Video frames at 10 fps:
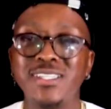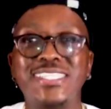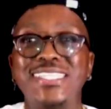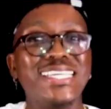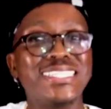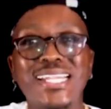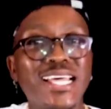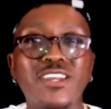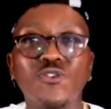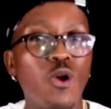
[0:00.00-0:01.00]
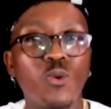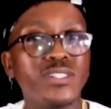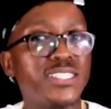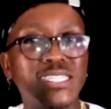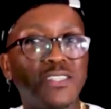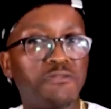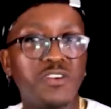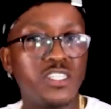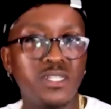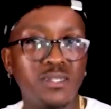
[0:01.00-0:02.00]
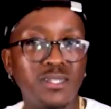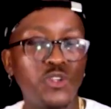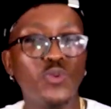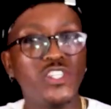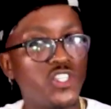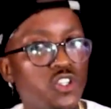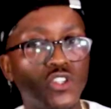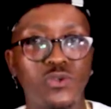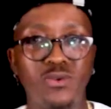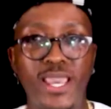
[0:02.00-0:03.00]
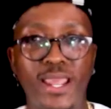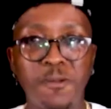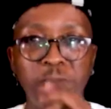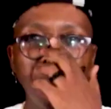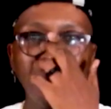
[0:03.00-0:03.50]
See, there's nothing wrong with setting vision. We should do that.